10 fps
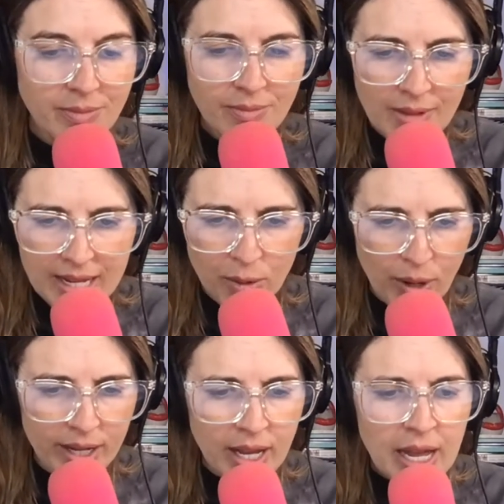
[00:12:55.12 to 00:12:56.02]

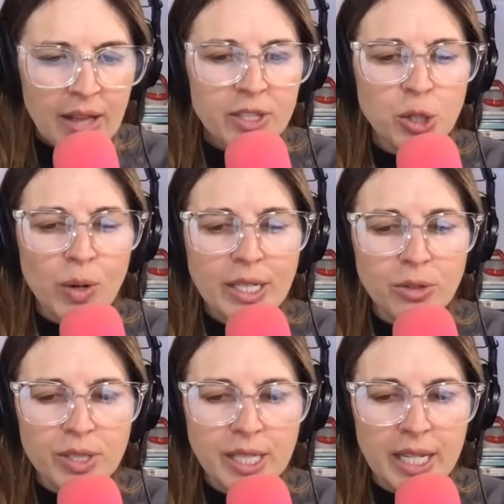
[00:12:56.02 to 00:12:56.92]
Anyway, the director
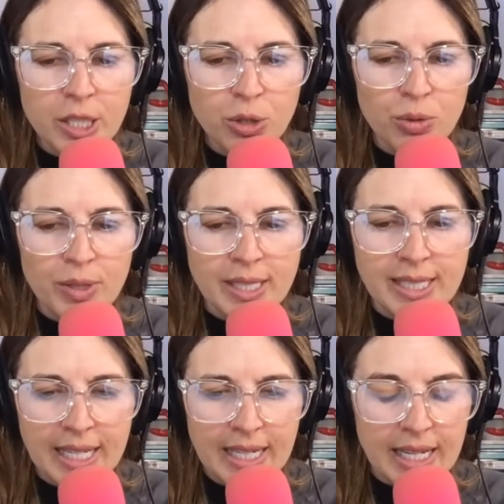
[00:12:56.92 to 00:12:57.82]
is Andrew
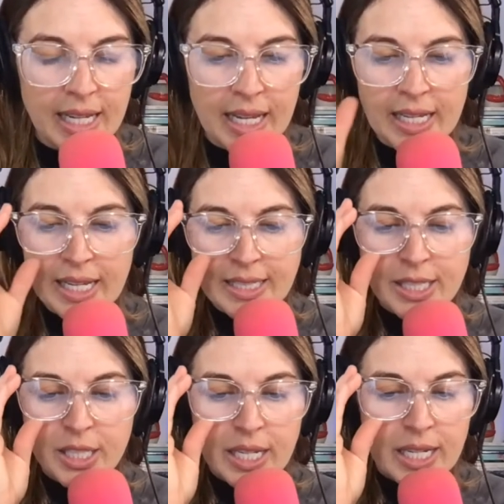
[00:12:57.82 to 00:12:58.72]
Wenzini.
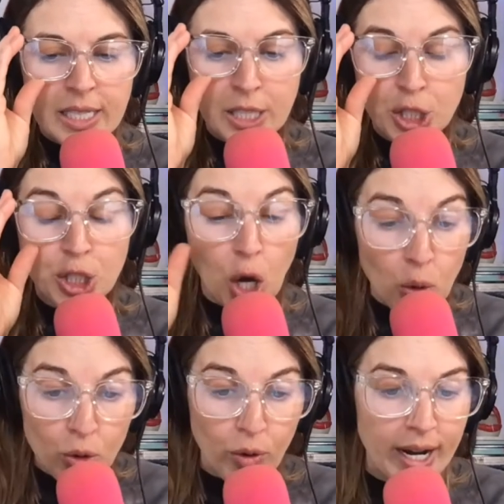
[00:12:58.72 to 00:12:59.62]
It's so
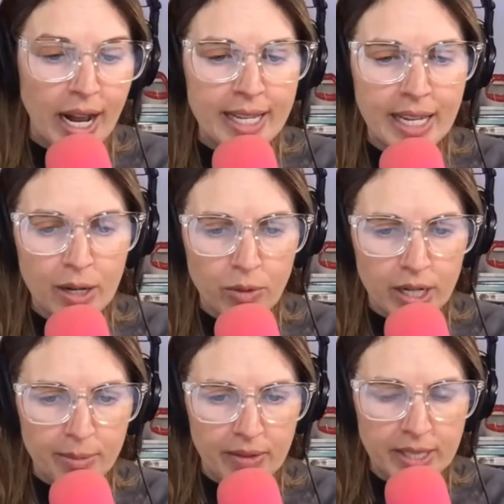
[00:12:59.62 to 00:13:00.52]
great. I can't
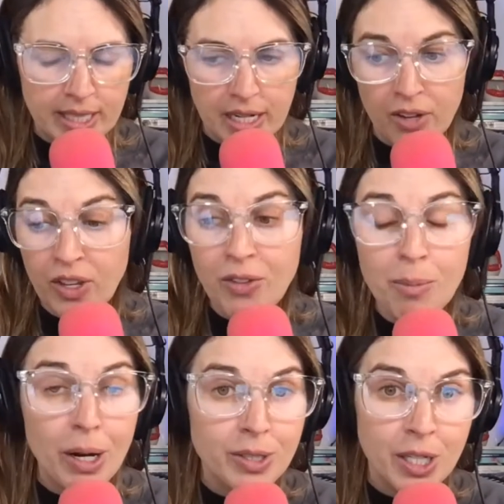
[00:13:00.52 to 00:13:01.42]
recommend this enough. Even
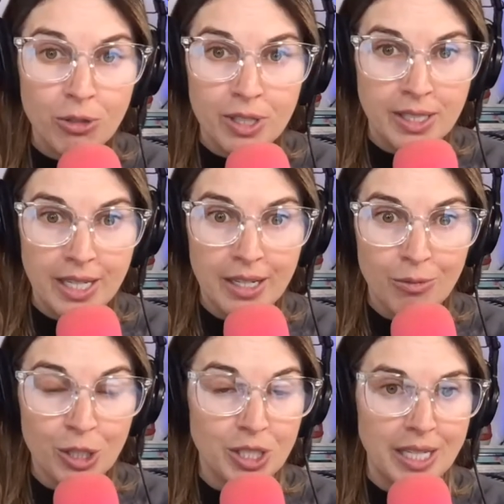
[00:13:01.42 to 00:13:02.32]
Paris Hilton is in it,
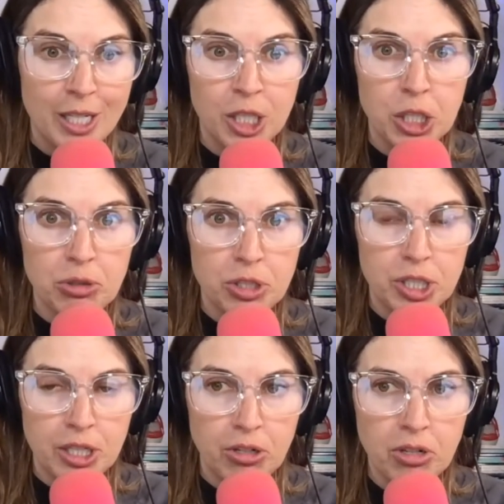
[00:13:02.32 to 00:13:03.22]
which is like a huge deal.